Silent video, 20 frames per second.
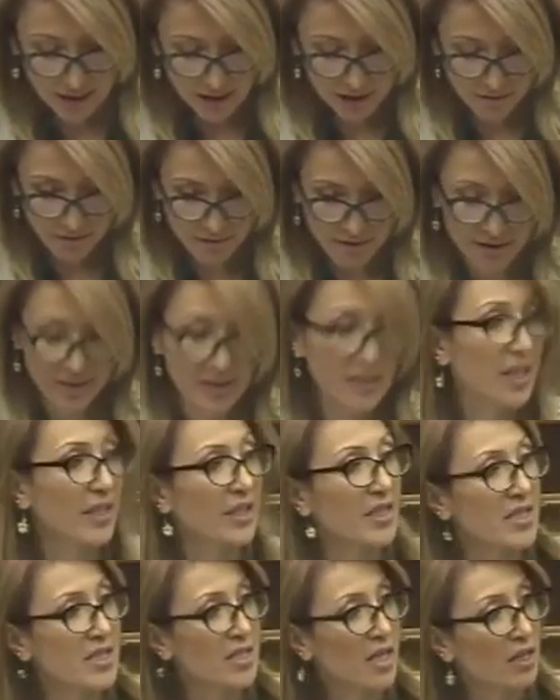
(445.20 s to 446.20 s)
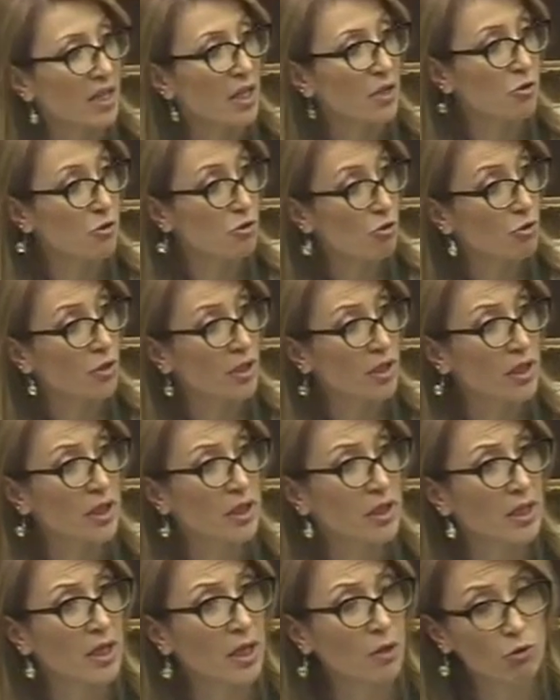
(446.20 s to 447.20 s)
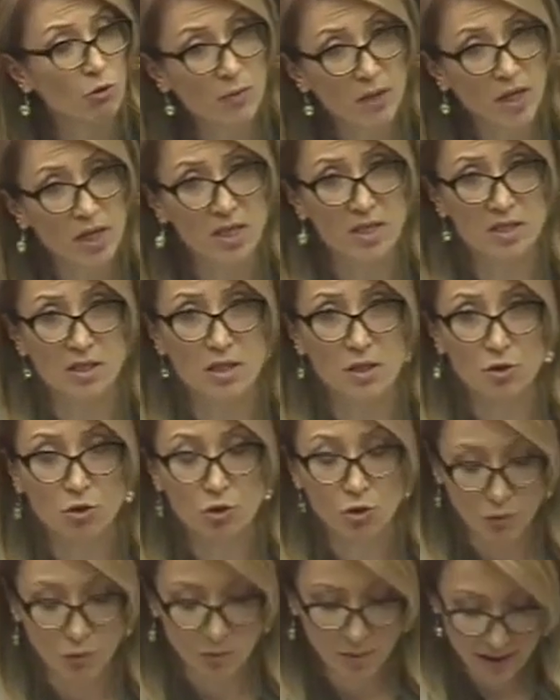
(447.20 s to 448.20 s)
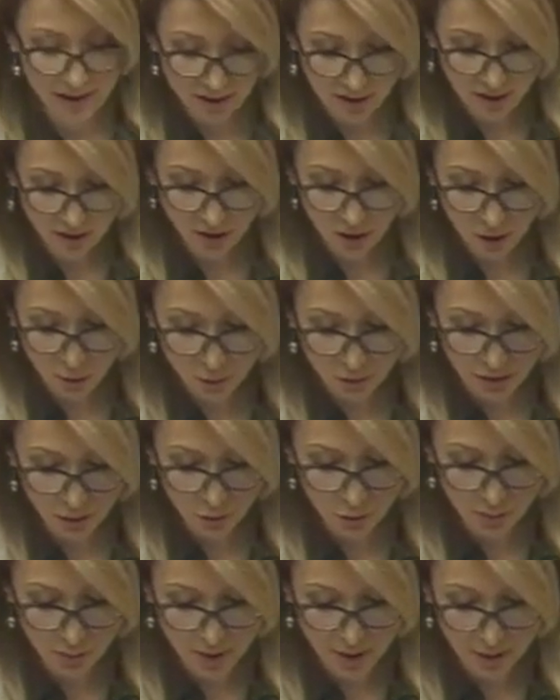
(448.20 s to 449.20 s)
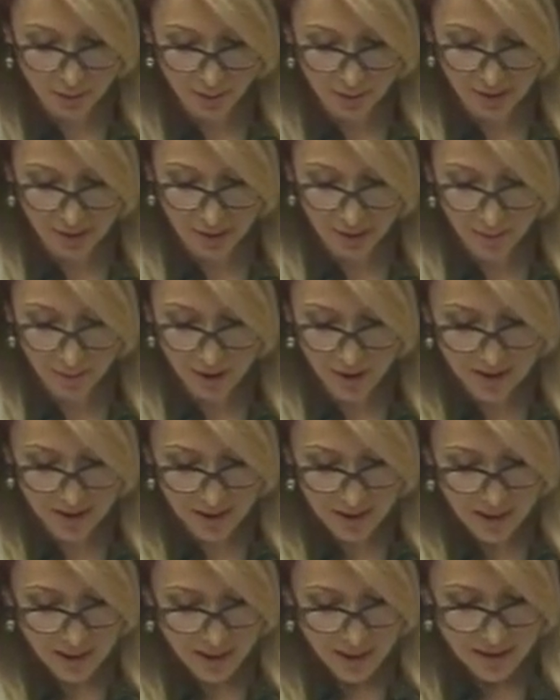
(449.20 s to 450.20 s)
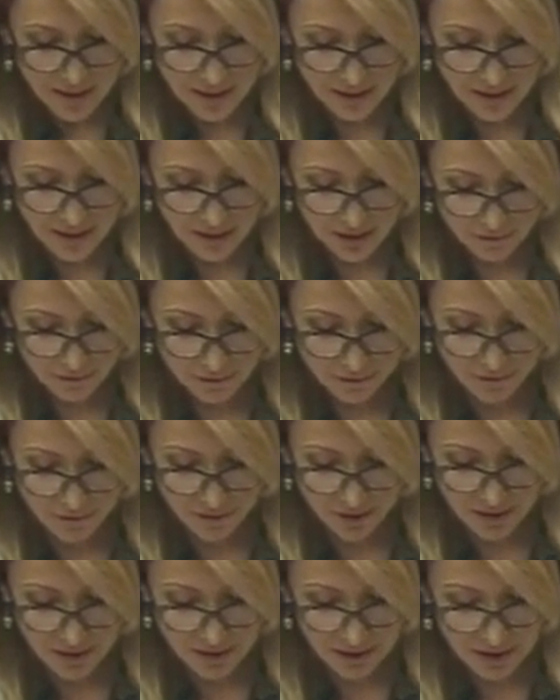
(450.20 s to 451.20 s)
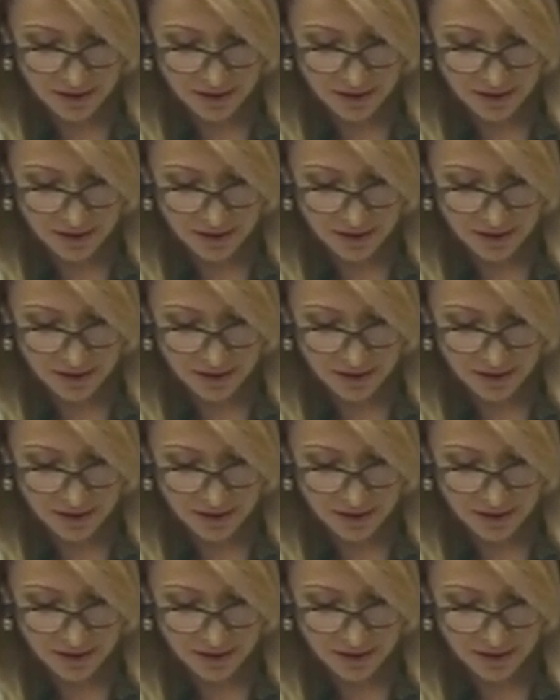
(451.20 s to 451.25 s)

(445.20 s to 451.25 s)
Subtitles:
signify the role of the Tallying Commission, and in fact,